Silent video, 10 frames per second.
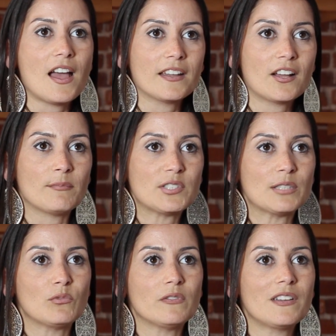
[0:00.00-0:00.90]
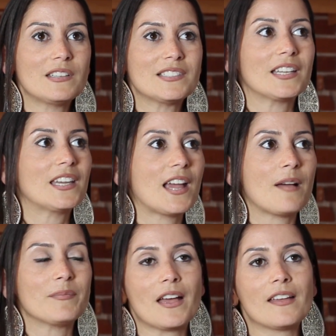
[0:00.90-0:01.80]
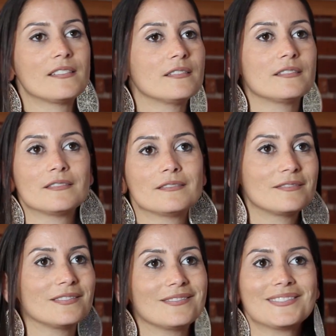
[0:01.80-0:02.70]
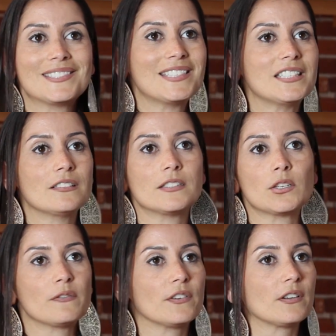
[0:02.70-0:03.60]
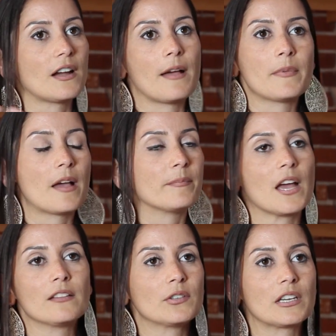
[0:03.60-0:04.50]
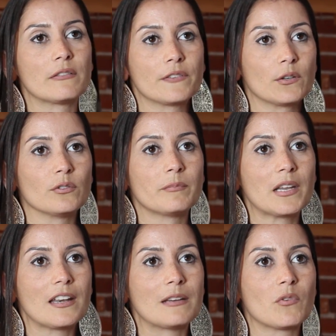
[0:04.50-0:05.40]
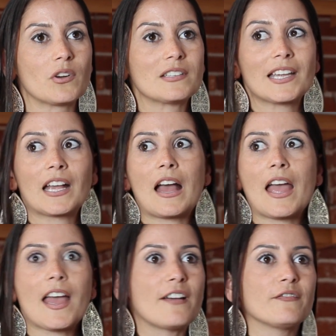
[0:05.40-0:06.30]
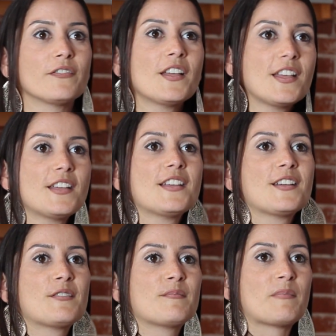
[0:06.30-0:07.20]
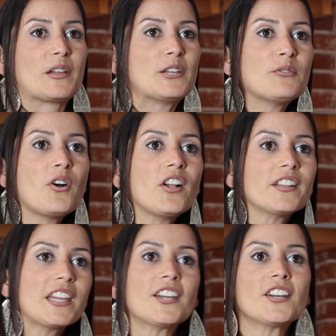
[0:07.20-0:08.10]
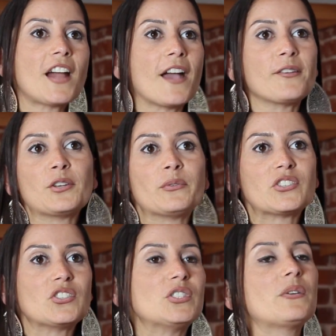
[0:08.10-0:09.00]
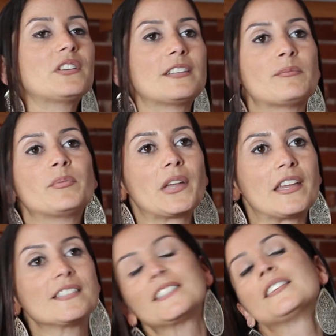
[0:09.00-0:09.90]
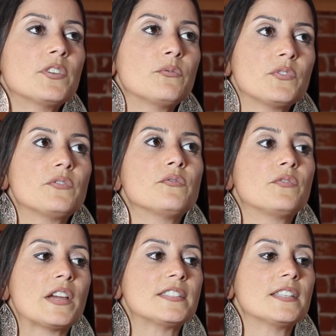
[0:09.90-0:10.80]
I come to move in, he's like, yeah, the deal is over. I'm not looking for a roommate anymore. He's like, I have my U-Haul here. I don't know what to do. I need a place. When